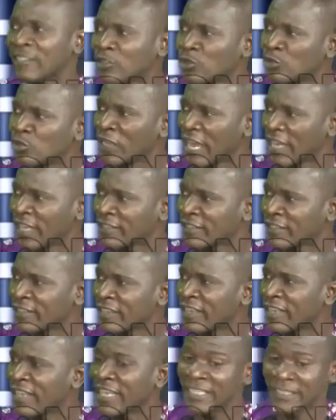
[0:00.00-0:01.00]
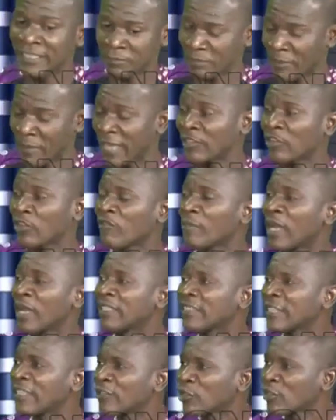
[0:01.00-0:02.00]
do that in spite of my
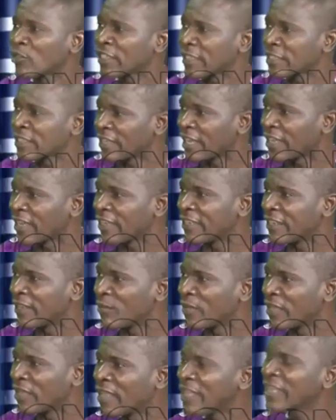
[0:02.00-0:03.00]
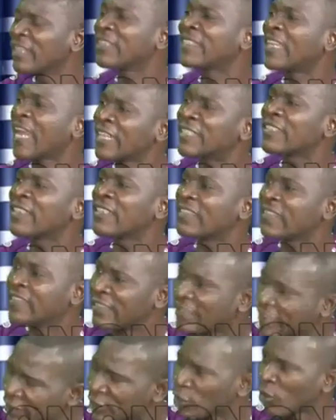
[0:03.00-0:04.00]
status as an academic. That right, is
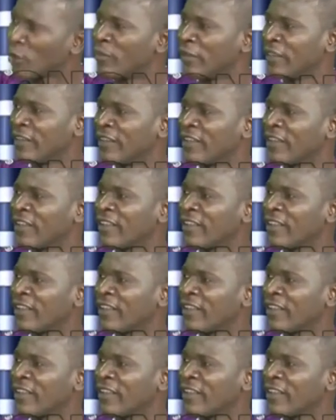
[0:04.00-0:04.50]
disturbing. That, that, that's,